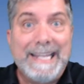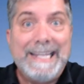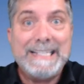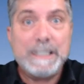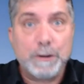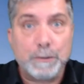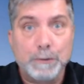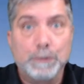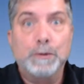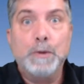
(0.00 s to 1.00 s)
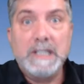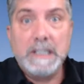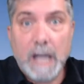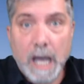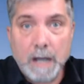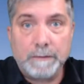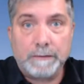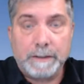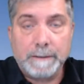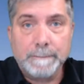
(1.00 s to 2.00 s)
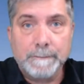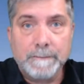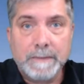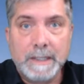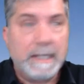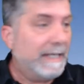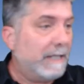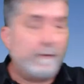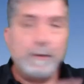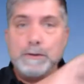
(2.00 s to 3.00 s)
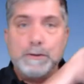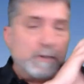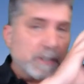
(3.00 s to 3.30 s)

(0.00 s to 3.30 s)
is through love. If you do